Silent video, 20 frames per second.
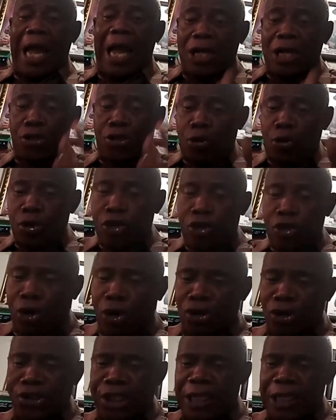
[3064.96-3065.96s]
as you
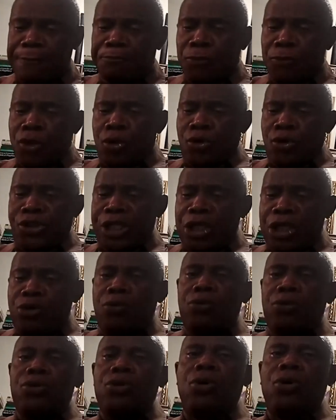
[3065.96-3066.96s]
succeed, you see,
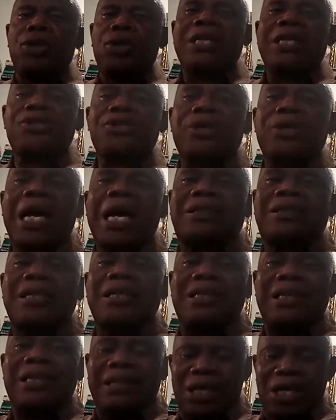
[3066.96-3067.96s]
you know the
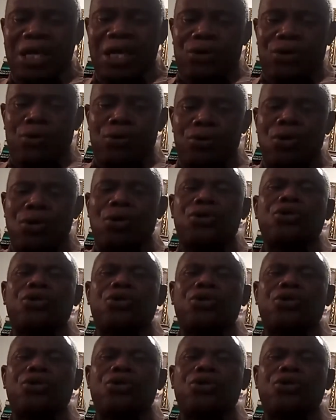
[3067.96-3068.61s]
strategy, you know